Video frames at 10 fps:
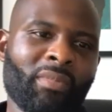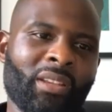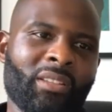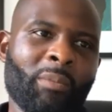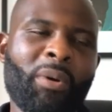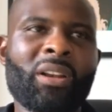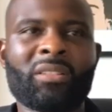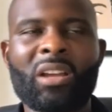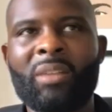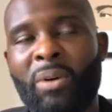So by
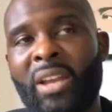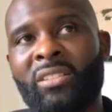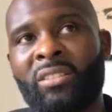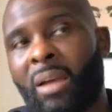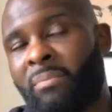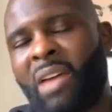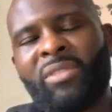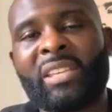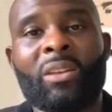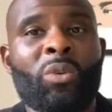this time, I haven't
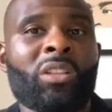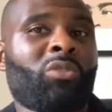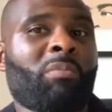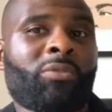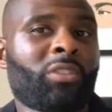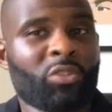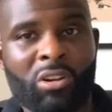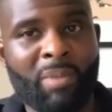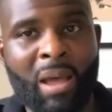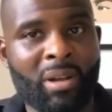said a word to him. I've just gone
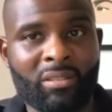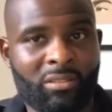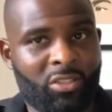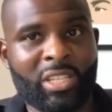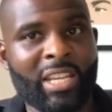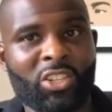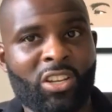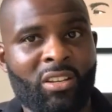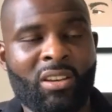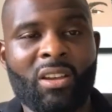about my
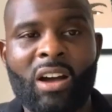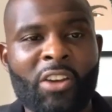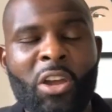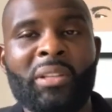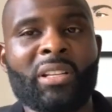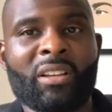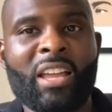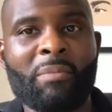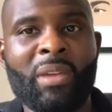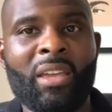session. I know he doesn't.
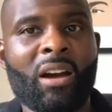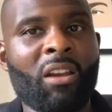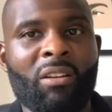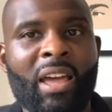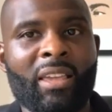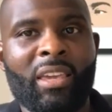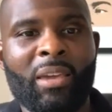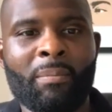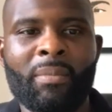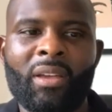I don't like
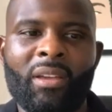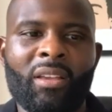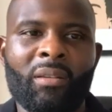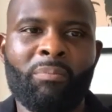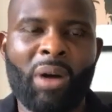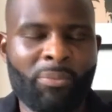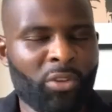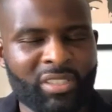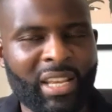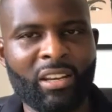him, but I'm not
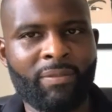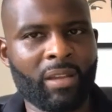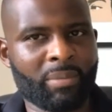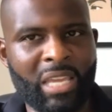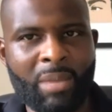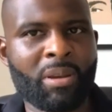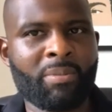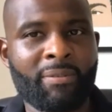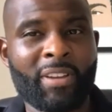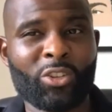saying anything. I'm keeping it
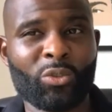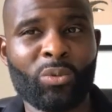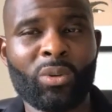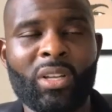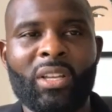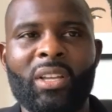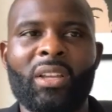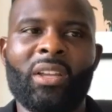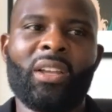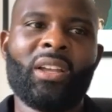professional.
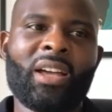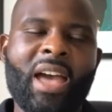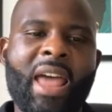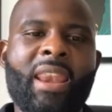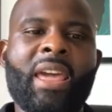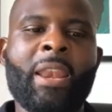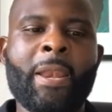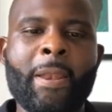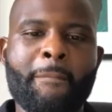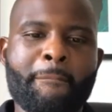And then